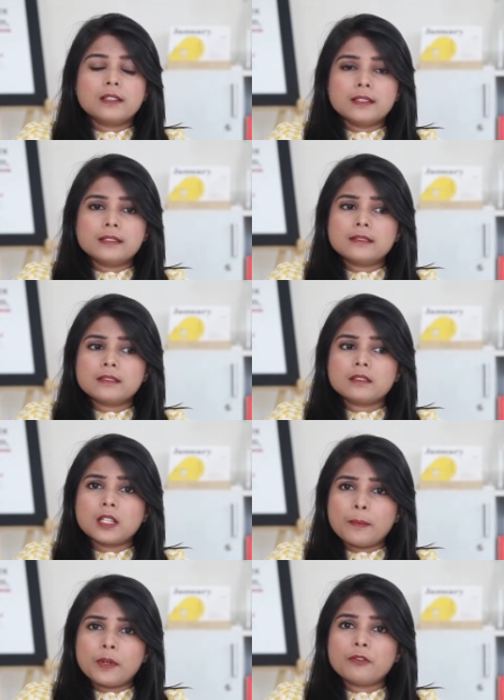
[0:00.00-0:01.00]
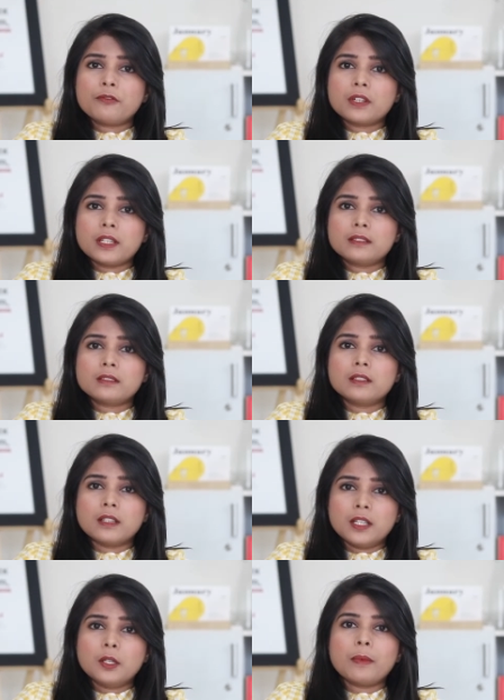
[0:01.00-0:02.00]
Does number of clicks
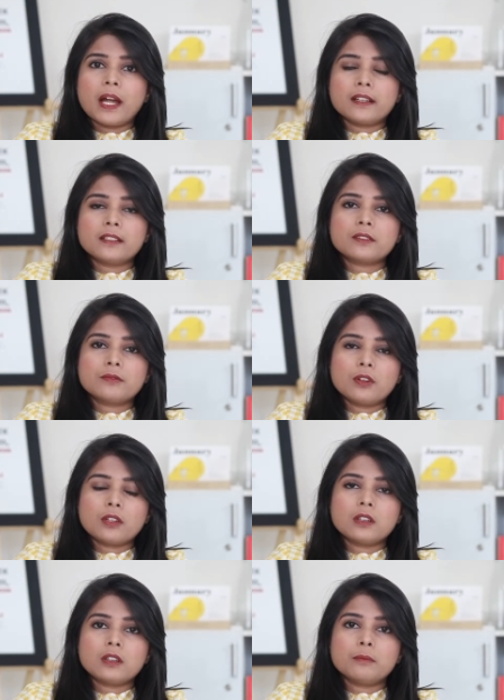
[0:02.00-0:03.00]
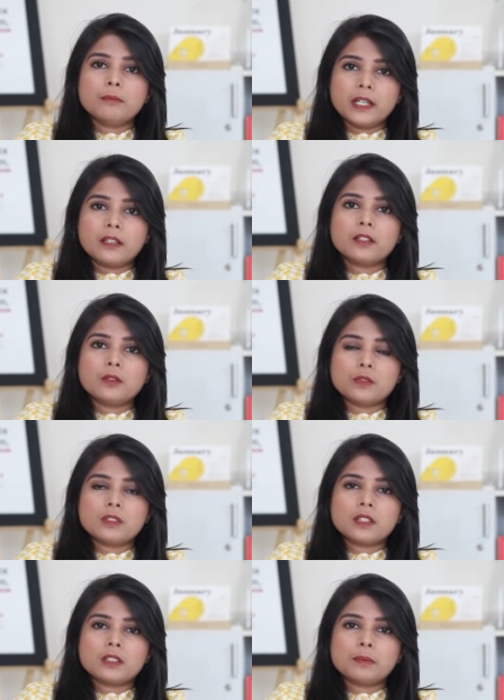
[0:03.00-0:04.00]
really matters for a better
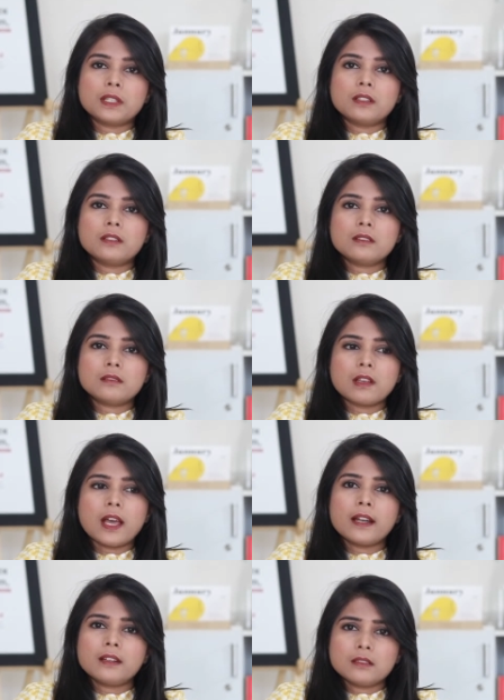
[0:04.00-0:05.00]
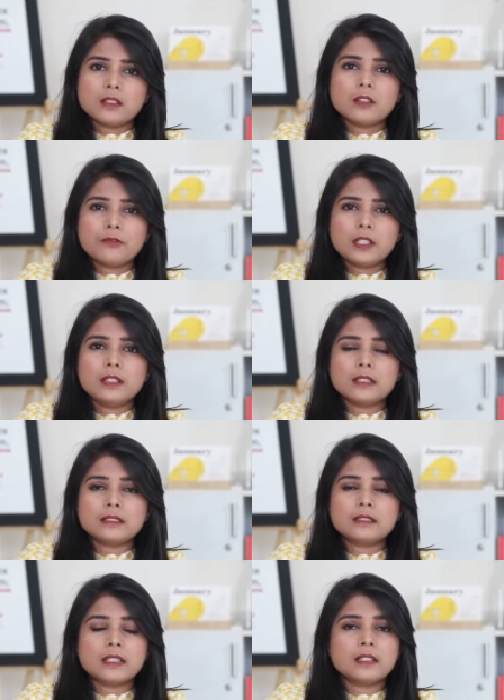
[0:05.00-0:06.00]
user experience? And if it
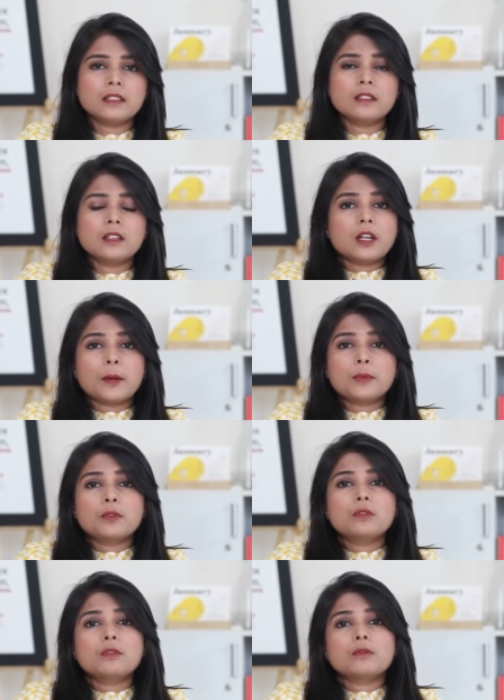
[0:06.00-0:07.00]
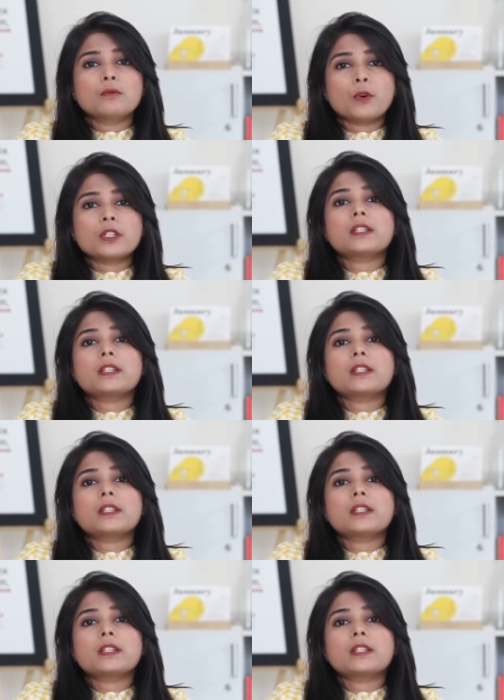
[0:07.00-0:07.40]
does, then up to what